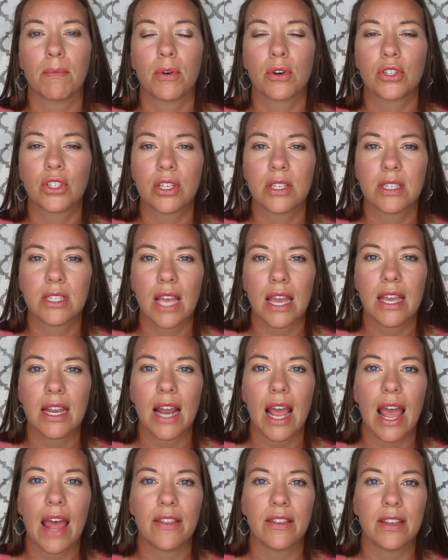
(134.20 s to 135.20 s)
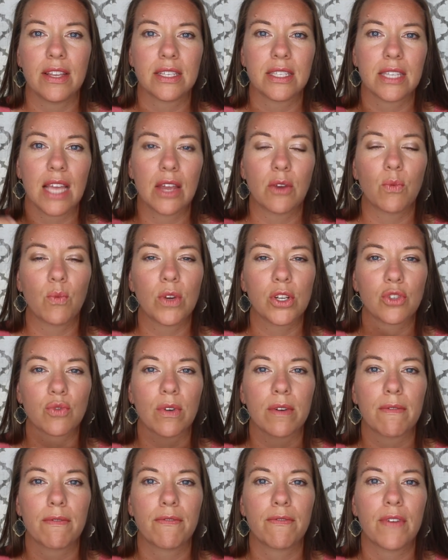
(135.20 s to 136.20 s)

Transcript: purchase site and decide which one